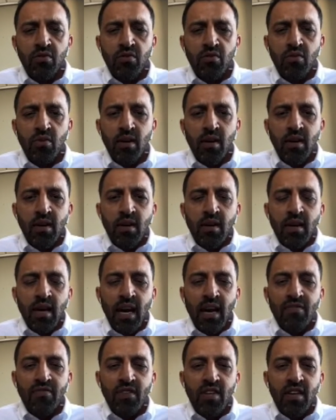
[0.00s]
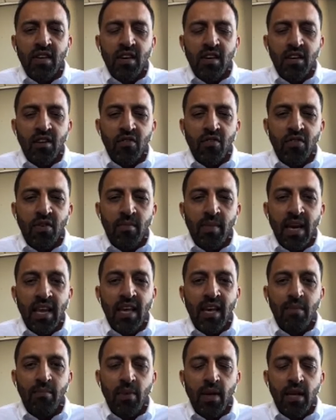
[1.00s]
who have to, for
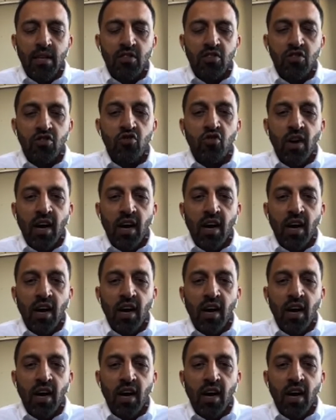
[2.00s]
many MPs,